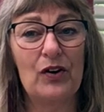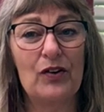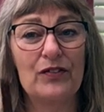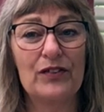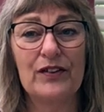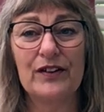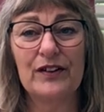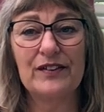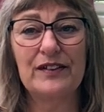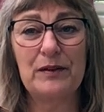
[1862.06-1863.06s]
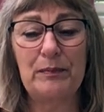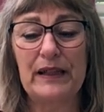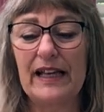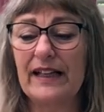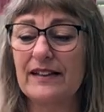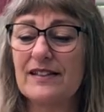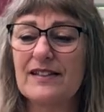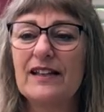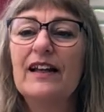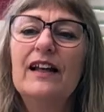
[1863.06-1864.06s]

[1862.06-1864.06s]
on the DPNs.